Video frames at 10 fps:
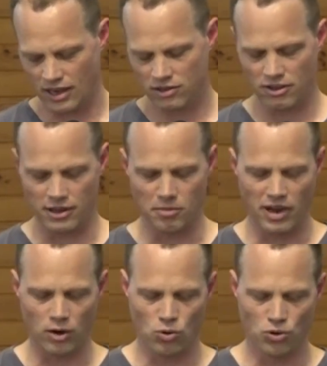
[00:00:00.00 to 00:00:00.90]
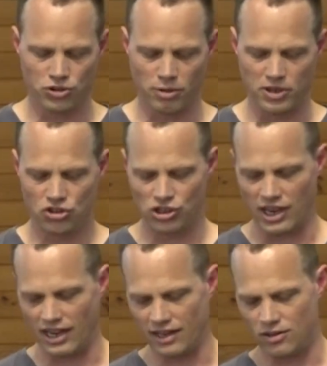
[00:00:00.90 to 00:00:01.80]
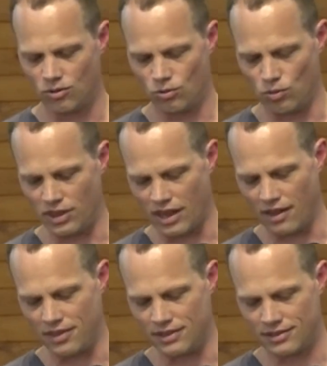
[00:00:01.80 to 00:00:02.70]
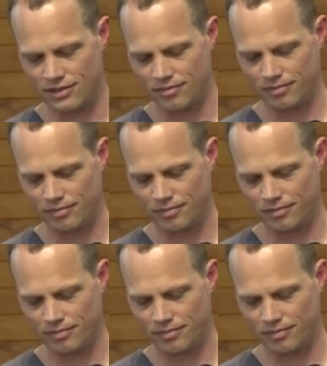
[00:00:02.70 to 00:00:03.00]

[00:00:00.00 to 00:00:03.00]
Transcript: so that it might also be shared with others.